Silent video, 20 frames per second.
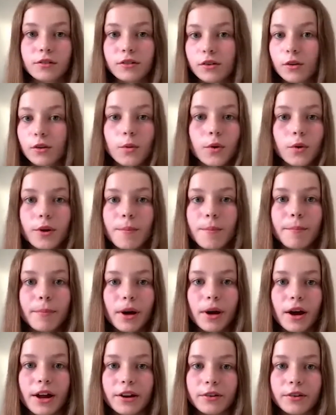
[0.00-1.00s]
all
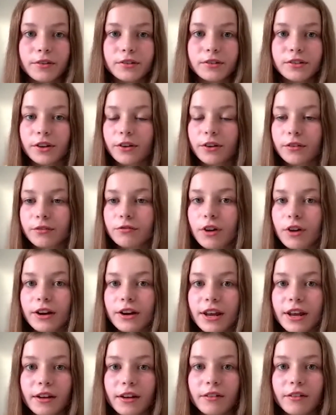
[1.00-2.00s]
combined. So
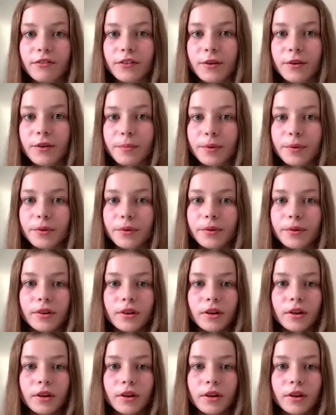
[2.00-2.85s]
running, football,